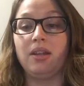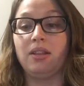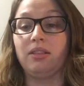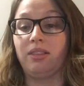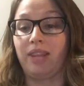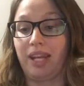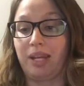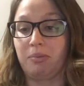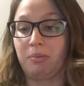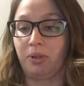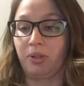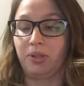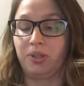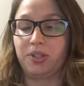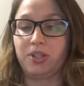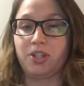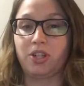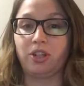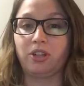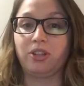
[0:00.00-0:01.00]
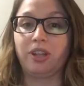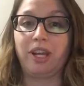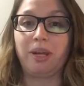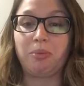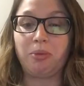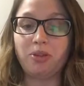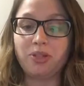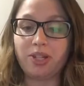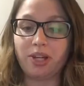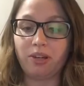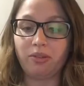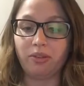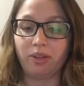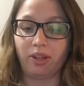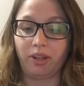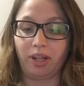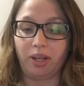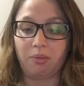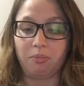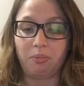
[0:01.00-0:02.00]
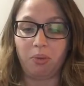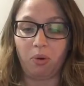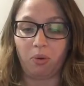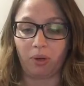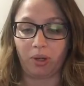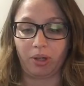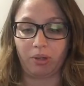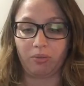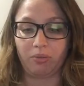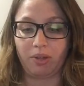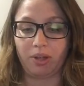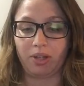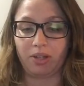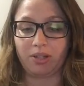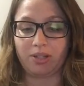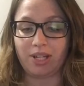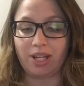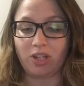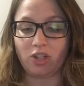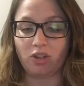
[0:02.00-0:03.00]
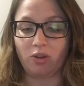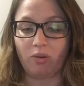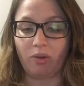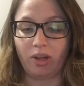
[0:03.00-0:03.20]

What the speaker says: labels. Your labels are really important with your essential